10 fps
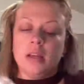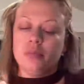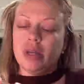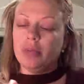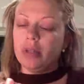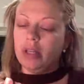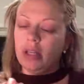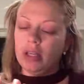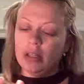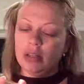
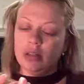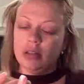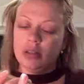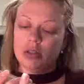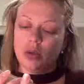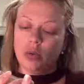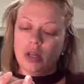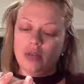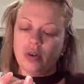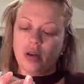Maybelline
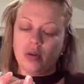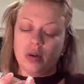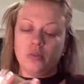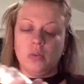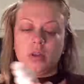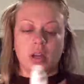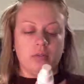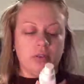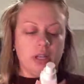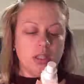24-hour full
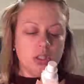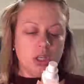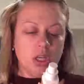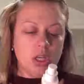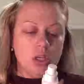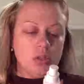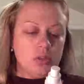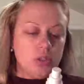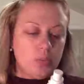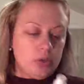coverage
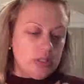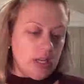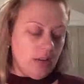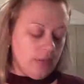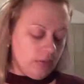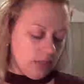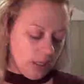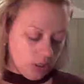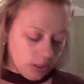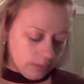Super Stay
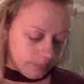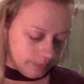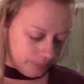foundation.